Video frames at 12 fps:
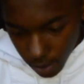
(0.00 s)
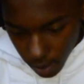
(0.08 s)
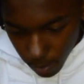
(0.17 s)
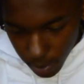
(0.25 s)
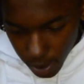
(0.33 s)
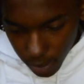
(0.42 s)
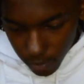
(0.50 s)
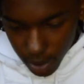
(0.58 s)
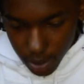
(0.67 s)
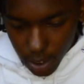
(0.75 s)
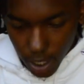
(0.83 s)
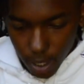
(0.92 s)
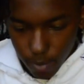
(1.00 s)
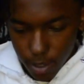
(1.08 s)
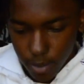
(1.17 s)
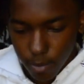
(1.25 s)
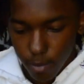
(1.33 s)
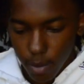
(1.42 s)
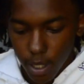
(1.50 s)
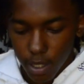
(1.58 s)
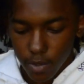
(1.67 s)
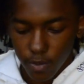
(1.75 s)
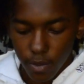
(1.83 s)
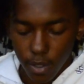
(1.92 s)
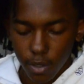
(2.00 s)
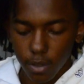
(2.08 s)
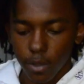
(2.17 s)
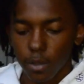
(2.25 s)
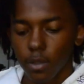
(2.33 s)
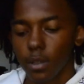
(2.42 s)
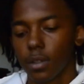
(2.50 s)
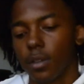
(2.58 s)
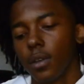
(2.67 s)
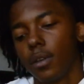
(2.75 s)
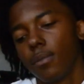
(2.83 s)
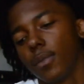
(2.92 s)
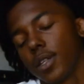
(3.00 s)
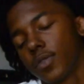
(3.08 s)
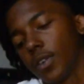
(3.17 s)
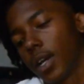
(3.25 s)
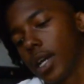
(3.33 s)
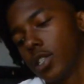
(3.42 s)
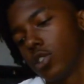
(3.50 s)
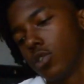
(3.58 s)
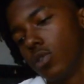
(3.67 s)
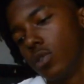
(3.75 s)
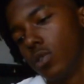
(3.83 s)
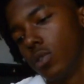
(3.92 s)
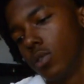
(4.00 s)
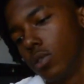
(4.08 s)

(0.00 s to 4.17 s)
I believe this game is Mansfield High School.